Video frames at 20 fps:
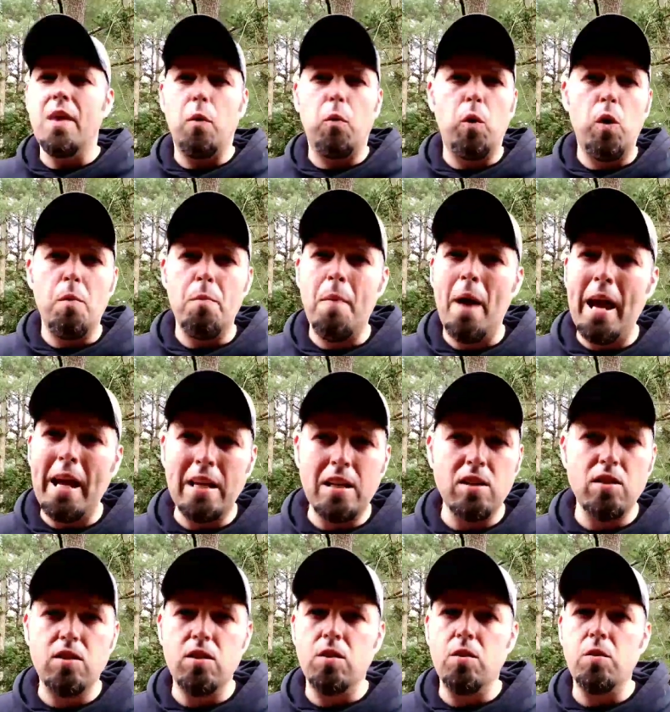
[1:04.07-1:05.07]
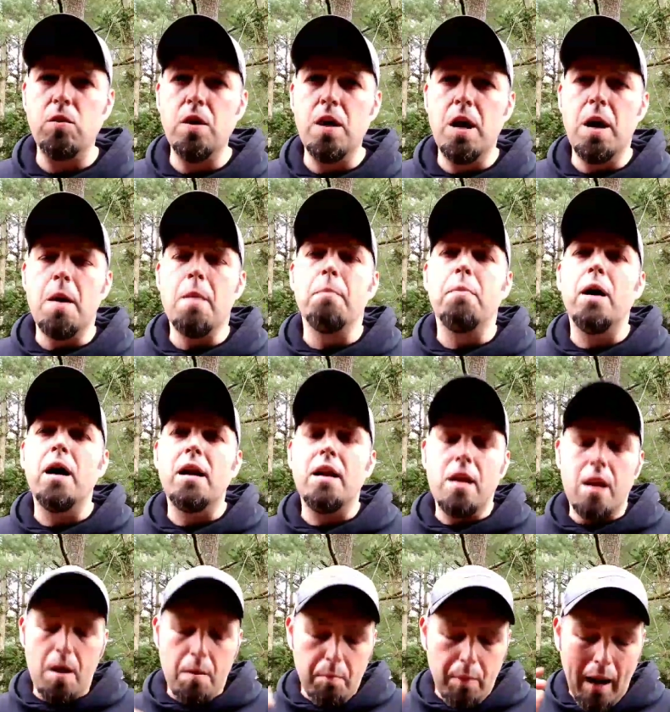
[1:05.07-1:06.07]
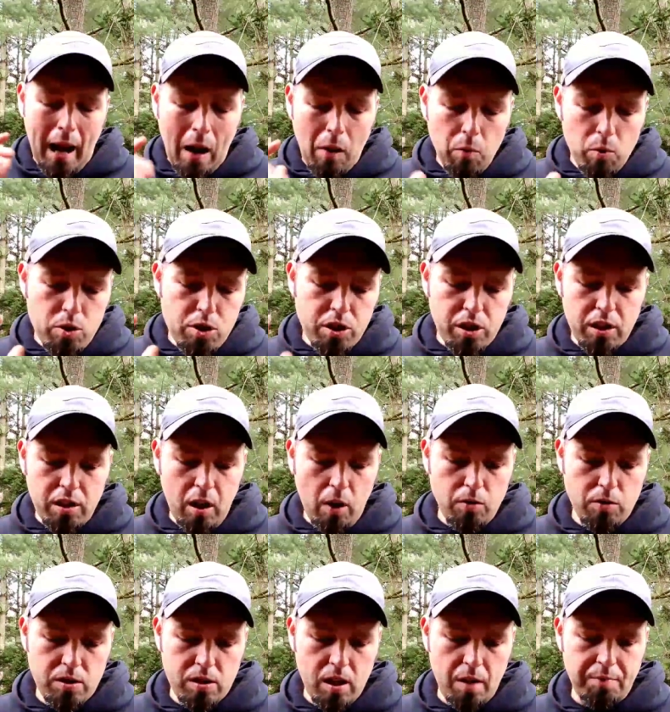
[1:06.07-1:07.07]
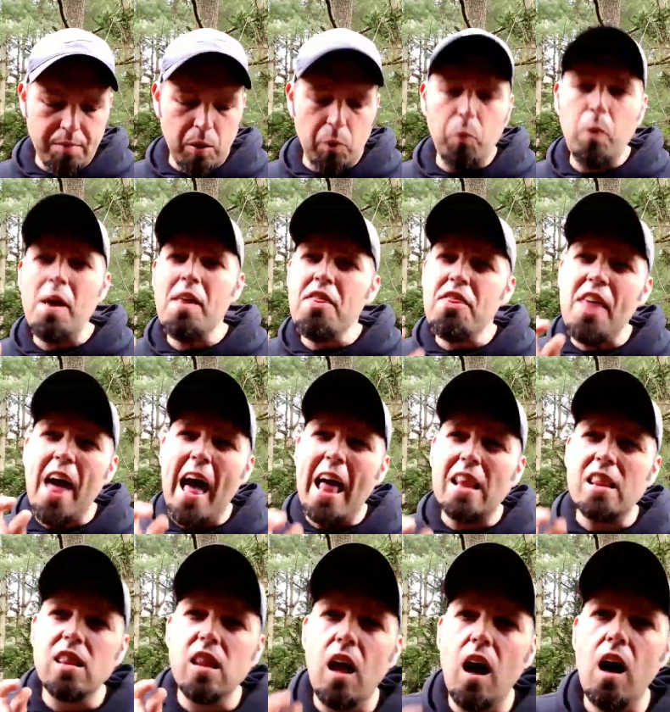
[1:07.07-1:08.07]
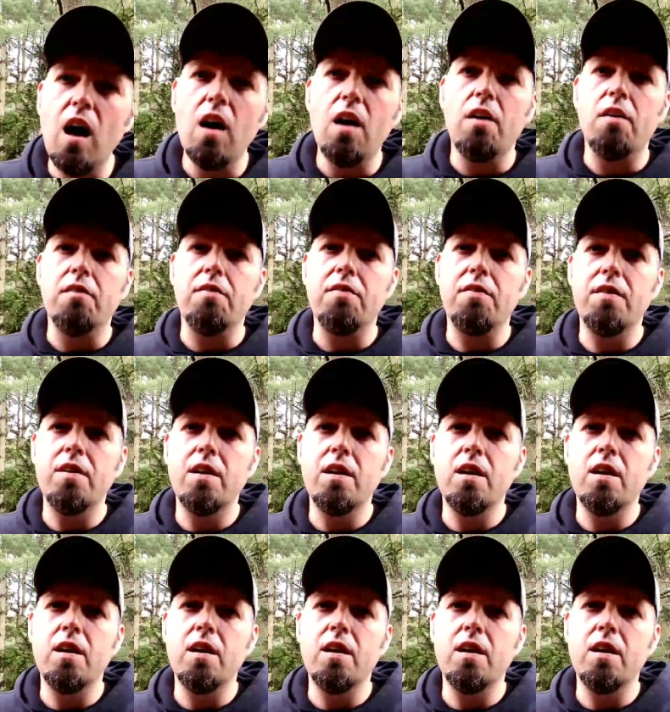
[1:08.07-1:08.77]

that we're made to do. But, but I want you to know something. With that love,